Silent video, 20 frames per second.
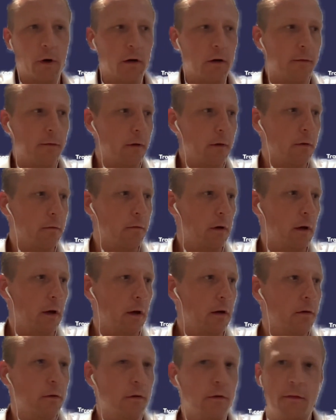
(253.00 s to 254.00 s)
So one of the
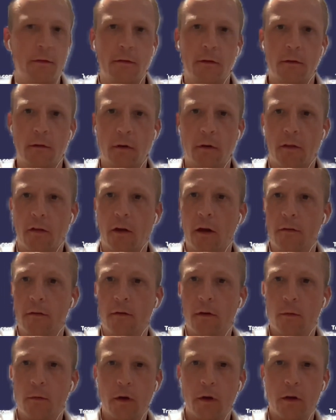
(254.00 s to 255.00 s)
really cool
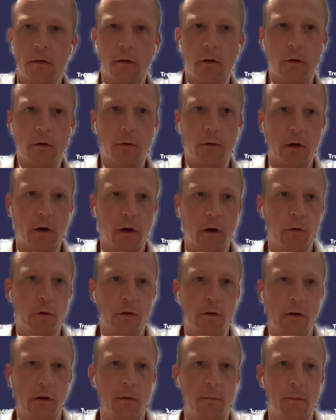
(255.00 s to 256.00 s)
things that we do on a
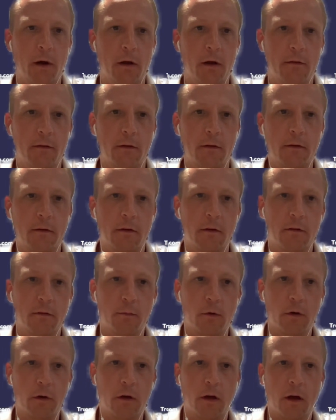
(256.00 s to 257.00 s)
quarterly basis
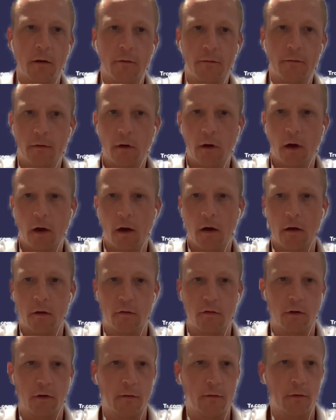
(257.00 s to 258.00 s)
is we have
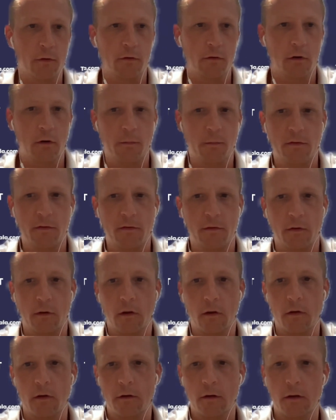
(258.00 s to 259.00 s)
travel
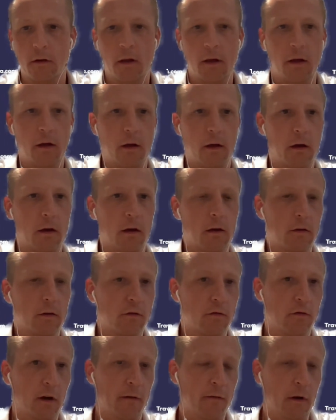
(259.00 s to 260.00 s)
drops, unique
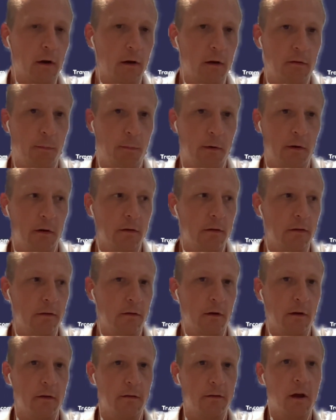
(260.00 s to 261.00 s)
travel
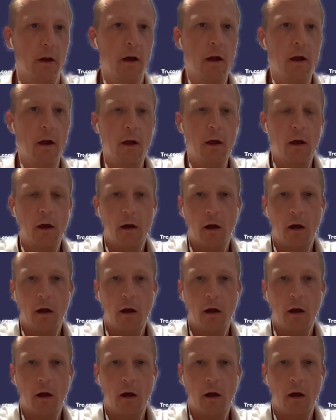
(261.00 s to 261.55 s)
experiences